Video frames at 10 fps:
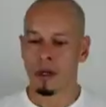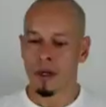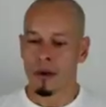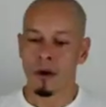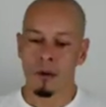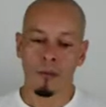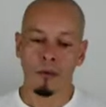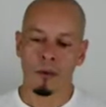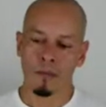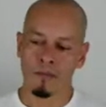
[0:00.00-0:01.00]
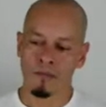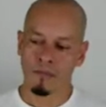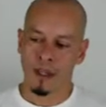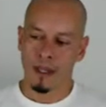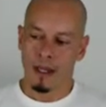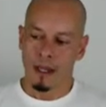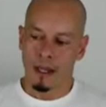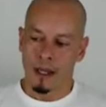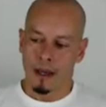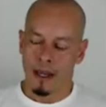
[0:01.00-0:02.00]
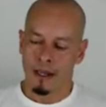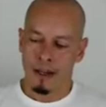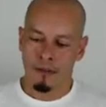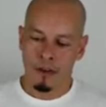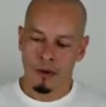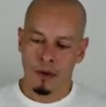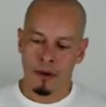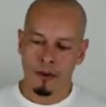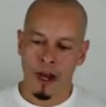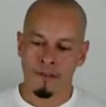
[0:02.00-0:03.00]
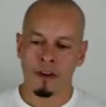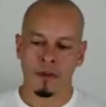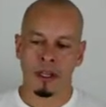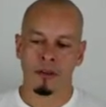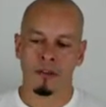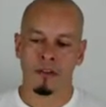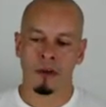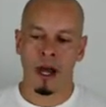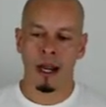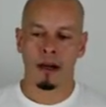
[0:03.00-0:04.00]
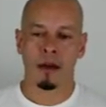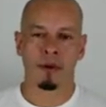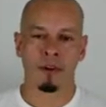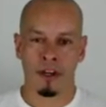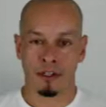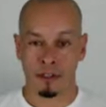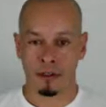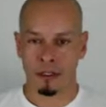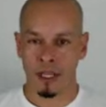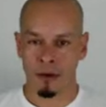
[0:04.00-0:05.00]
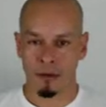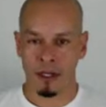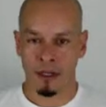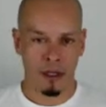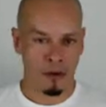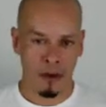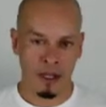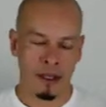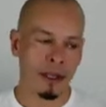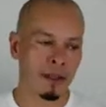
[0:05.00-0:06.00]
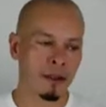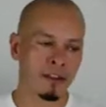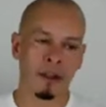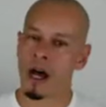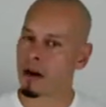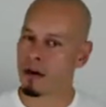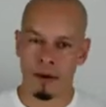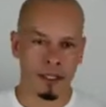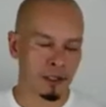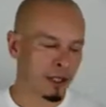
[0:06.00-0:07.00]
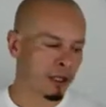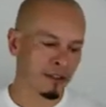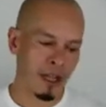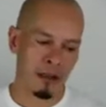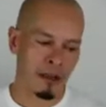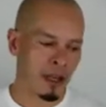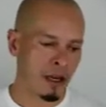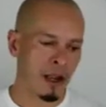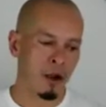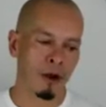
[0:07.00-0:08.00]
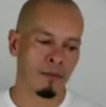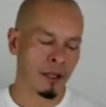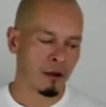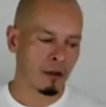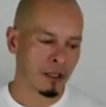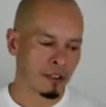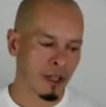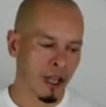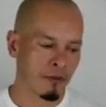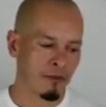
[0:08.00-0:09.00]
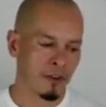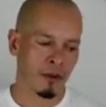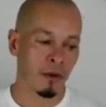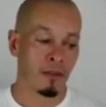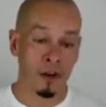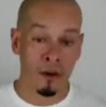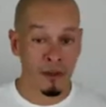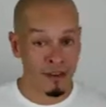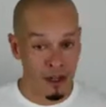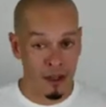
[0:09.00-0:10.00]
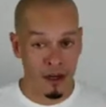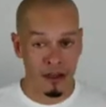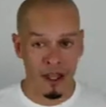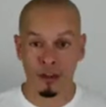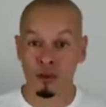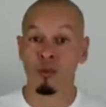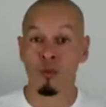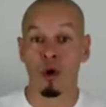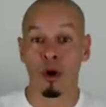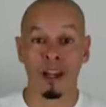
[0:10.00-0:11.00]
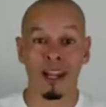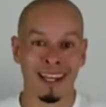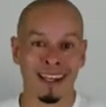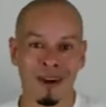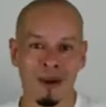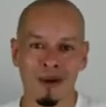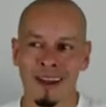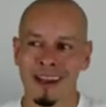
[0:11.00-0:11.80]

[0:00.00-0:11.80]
You know, well, if you have the means to hire a professional, that would be a great thing. And there's a lot of great trainers out there, or, you know, there's a lot of physical therapists out there that do more like, you know,